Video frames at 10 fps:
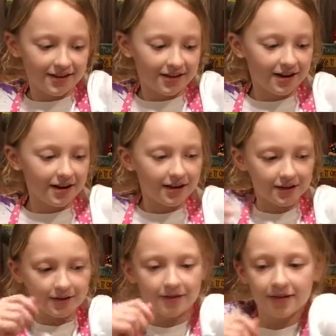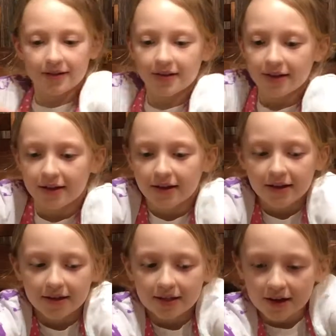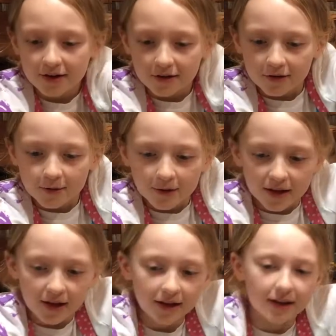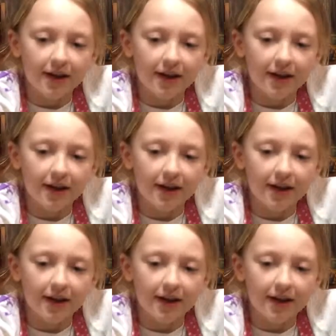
All right. Get that all the way. And